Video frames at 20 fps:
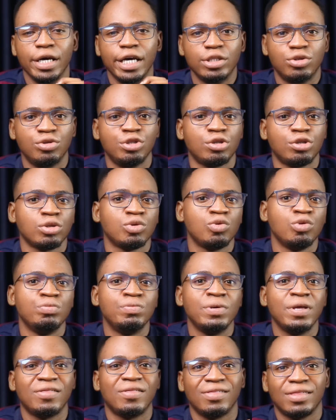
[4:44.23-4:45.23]
Intuition
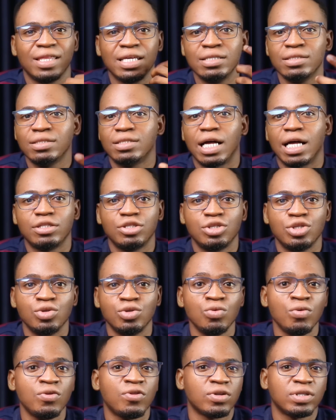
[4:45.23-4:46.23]
could be things that
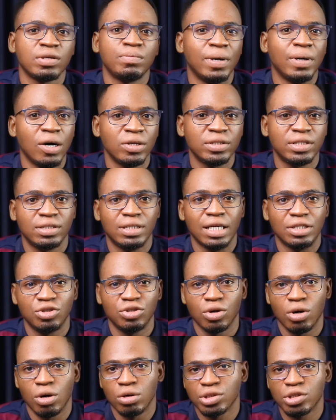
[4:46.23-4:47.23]
you thought about that
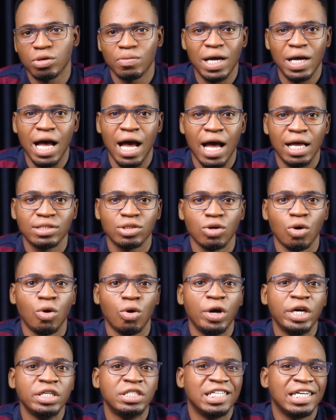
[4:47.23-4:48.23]
your customer has,
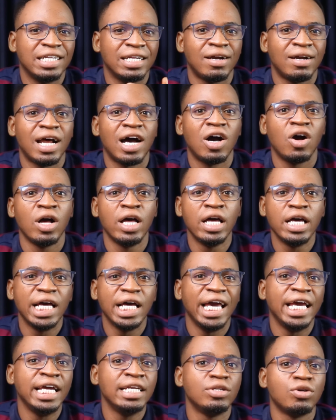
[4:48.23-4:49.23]
or a general
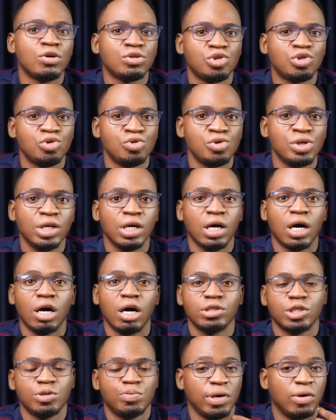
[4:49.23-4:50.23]
industry
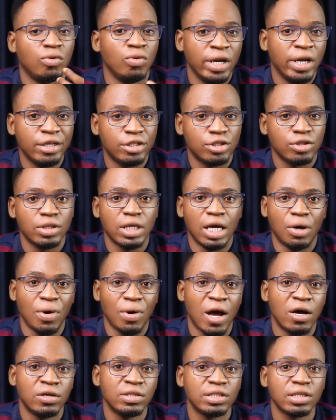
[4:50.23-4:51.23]
speculation
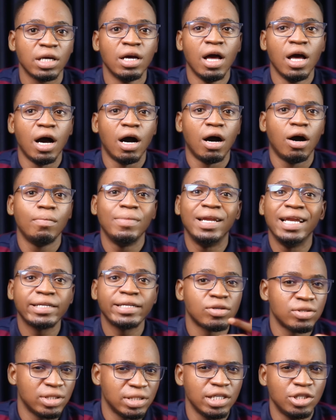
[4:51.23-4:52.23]
around
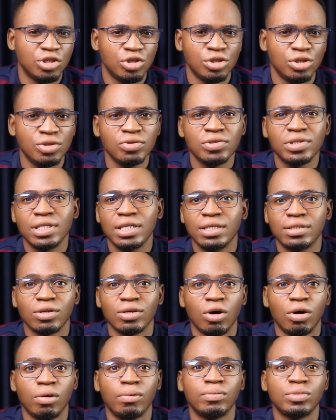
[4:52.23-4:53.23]
let us introduce these
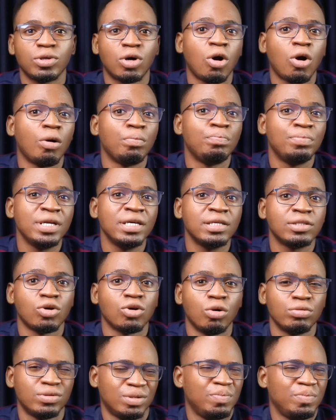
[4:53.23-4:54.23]
companies,
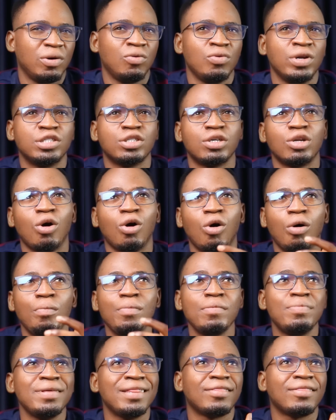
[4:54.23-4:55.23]
or speculation, or
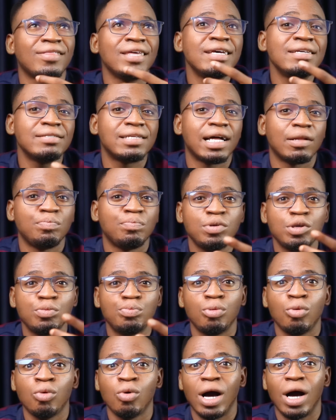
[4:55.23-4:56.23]
maybe things that
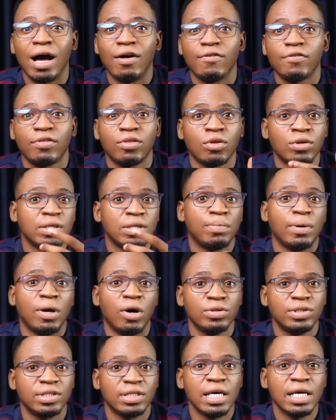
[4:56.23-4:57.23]
people have thought
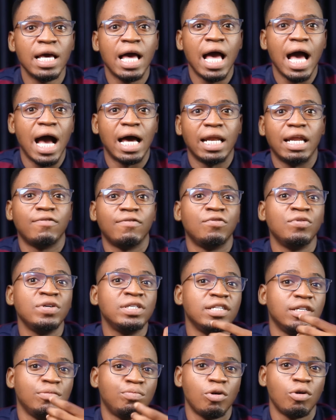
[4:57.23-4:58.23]
about and I've
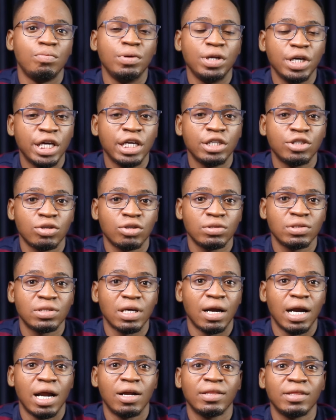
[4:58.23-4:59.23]
written in publications
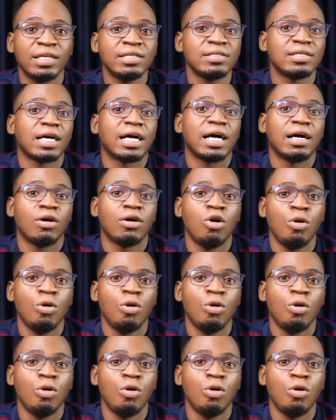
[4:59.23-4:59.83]
around things that can